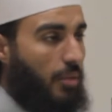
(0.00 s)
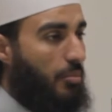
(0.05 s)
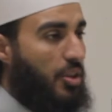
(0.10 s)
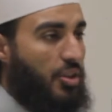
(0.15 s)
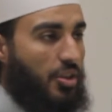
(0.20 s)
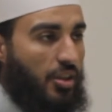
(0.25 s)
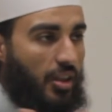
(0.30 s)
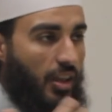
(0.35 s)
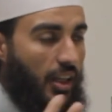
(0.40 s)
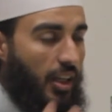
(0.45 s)
he
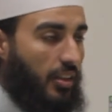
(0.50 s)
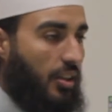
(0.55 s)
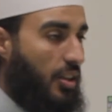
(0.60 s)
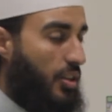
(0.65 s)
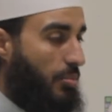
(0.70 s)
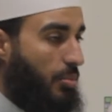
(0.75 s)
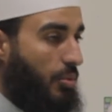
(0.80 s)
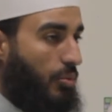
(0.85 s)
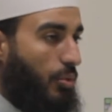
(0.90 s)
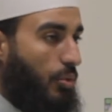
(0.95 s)
mentioned in
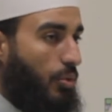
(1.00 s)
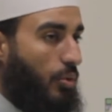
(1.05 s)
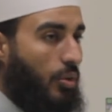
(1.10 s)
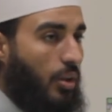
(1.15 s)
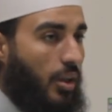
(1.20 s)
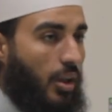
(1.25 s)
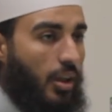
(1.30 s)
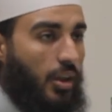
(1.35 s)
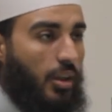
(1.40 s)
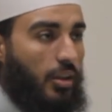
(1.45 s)
hadith before
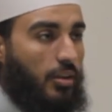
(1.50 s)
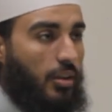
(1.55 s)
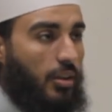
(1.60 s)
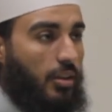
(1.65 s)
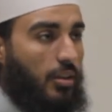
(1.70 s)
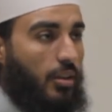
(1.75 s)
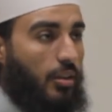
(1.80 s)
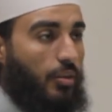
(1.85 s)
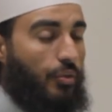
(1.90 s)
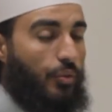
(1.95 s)

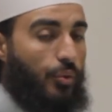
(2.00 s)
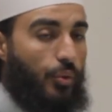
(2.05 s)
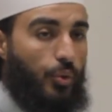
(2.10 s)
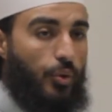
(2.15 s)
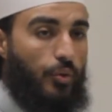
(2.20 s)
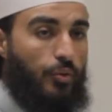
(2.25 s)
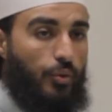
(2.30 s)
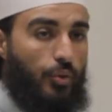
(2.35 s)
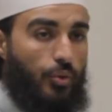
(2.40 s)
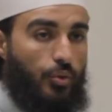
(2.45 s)
that the
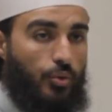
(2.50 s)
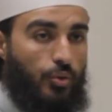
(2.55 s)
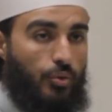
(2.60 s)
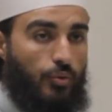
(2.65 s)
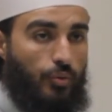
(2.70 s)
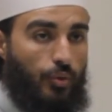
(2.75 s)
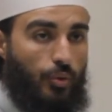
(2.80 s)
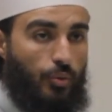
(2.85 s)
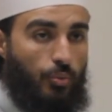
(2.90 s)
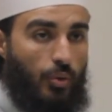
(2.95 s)
food
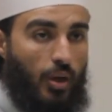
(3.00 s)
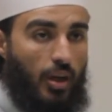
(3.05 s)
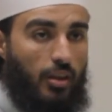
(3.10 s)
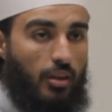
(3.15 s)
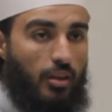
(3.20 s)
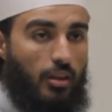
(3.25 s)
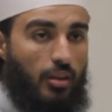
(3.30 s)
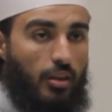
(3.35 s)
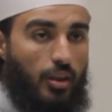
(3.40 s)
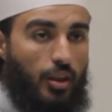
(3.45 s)
for
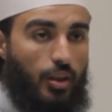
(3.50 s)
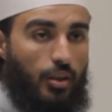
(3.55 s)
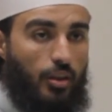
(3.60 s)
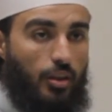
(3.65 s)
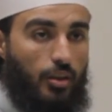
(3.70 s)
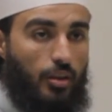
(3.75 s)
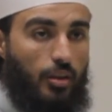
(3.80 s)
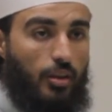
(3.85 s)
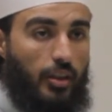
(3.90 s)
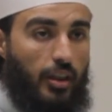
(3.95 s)
one,
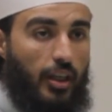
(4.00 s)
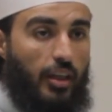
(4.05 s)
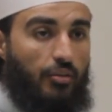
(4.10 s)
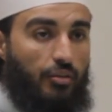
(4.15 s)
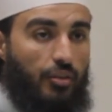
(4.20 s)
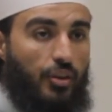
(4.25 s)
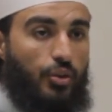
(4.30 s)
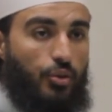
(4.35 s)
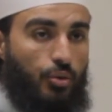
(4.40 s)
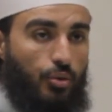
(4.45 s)
it can
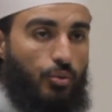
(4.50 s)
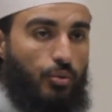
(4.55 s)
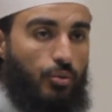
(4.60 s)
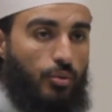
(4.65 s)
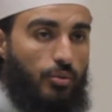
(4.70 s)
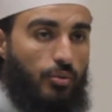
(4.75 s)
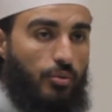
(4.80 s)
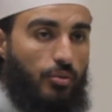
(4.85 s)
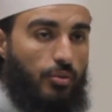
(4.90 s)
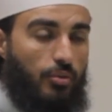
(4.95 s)
feed two.
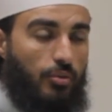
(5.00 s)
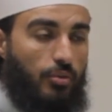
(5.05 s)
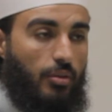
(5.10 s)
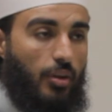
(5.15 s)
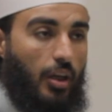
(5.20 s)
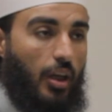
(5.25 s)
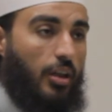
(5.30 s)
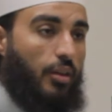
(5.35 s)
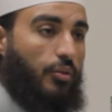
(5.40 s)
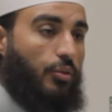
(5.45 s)

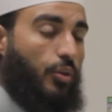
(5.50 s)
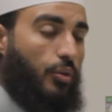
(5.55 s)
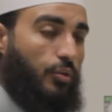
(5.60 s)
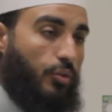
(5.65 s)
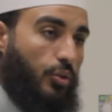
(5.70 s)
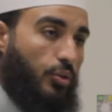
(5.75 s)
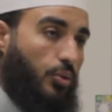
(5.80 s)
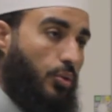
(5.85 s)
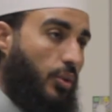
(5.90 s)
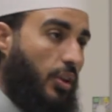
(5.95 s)
And the food
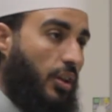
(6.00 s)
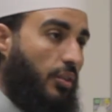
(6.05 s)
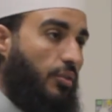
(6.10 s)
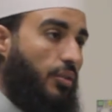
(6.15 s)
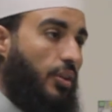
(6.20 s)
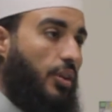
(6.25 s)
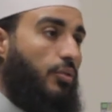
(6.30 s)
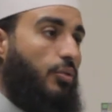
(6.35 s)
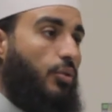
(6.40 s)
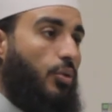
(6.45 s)
for two can
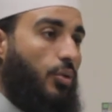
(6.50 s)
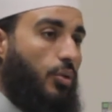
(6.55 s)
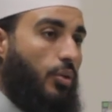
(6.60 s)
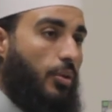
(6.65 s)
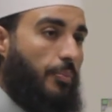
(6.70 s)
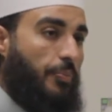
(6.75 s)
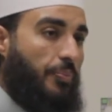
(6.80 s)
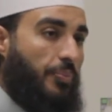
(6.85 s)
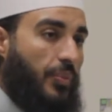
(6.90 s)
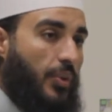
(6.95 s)
feed four.
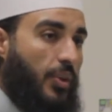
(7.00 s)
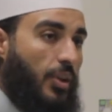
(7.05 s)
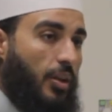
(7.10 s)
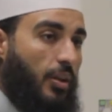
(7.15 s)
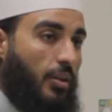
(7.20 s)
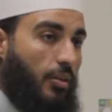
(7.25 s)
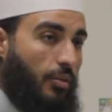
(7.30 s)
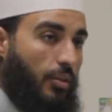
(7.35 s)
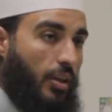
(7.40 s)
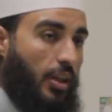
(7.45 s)

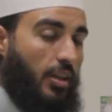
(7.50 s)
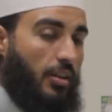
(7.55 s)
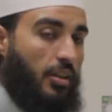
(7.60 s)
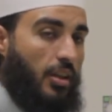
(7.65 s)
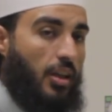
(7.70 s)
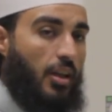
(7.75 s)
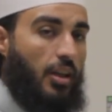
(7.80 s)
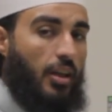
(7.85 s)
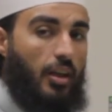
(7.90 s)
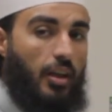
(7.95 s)
Right?
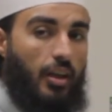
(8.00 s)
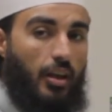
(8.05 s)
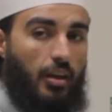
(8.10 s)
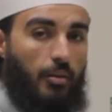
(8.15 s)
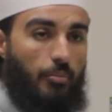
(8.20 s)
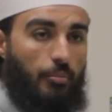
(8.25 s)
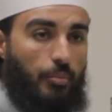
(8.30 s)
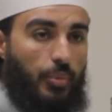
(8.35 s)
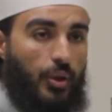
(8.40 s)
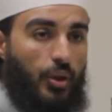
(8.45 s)

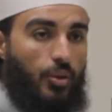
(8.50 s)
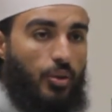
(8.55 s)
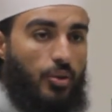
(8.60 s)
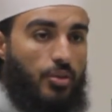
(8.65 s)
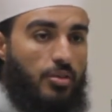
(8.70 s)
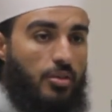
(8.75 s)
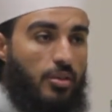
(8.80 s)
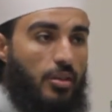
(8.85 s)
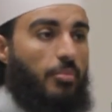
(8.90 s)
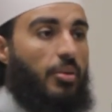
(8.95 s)

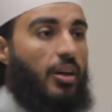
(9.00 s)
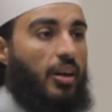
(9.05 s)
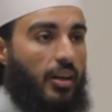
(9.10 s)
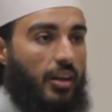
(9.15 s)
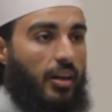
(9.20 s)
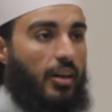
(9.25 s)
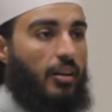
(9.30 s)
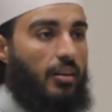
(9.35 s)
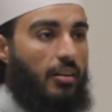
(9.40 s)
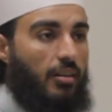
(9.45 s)
Because the
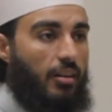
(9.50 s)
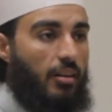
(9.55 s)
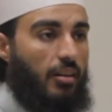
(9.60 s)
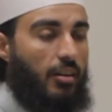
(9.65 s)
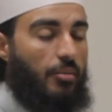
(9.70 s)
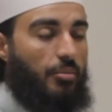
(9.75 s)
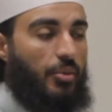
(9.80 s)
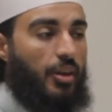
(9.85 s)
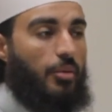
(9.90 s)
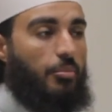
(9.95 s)
barakah.
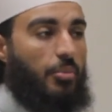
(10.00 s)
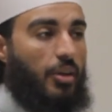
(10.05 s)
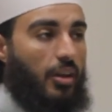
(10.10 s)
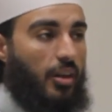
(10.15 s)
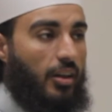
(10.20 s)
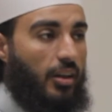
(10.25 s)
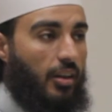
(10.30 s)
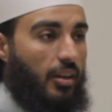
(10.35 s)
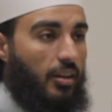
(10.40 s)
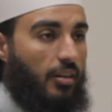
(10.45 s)
Allah brings
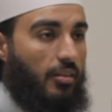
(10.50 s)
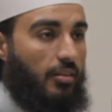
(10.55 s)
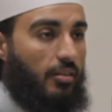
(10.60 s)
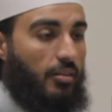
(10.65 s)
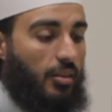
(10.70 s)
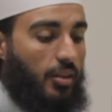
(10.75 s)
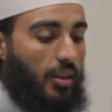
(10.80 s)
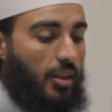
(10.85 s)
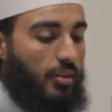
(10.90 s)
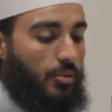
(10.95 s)
barakah.
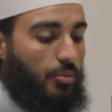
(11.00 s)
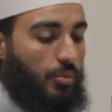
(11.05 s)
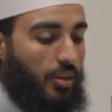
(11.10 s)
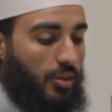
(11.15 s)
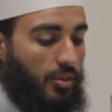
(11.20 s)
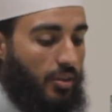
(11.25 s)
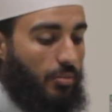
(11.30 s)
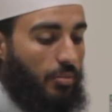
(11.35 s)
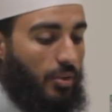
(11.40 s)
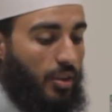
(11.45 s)
Alright? When
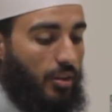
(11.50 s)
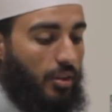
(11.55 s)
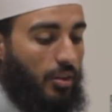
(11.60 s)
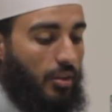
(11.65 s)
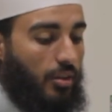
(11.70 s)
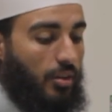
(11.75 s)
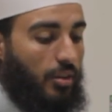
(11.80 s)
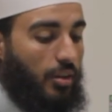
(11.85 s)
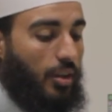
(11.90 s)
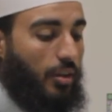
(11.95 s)
someone
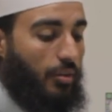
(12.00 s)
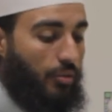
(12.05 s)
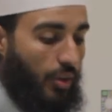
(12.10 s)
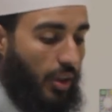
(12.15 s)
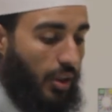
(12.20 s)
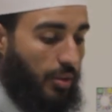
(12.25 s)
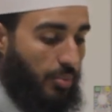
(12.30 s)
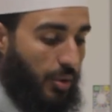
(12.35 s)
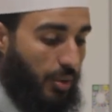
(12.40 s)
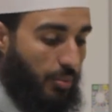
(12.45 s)

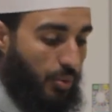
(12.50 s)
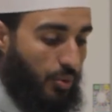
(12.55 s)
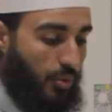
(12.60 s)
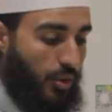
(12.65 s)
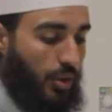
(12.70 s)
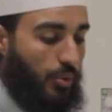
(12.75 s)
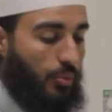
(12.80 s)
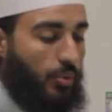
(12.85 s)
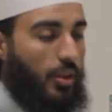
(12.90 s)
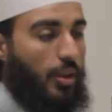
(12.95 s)
invites people to
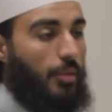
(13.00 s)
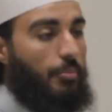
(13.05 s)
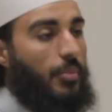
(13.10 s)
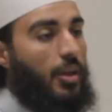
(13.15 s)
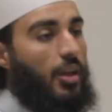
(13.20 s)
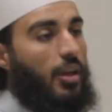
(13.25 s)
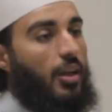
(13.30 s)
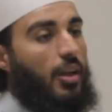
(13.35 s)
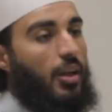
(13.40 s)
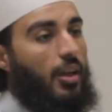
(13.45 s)
eat with him,
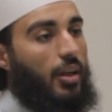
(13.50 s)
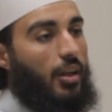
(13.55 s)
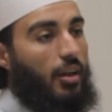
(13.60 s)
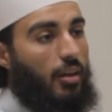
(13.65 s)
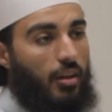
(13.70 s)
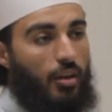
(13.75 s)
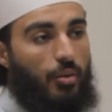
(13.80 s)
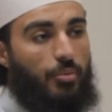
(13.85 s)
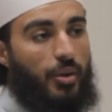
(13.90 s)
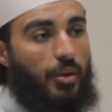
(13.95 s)

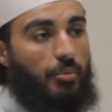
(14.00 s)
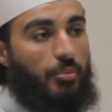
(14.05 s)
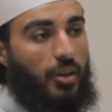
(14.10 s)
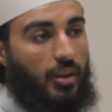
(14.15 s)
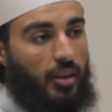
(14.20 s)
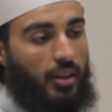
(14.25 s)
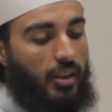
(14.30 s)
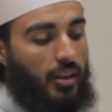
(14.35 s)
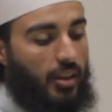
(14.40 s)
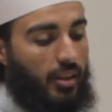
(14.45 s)
Allah brings
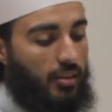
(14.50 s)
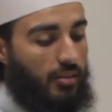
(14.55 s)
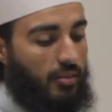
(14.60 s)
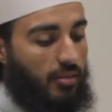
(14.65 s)
barakah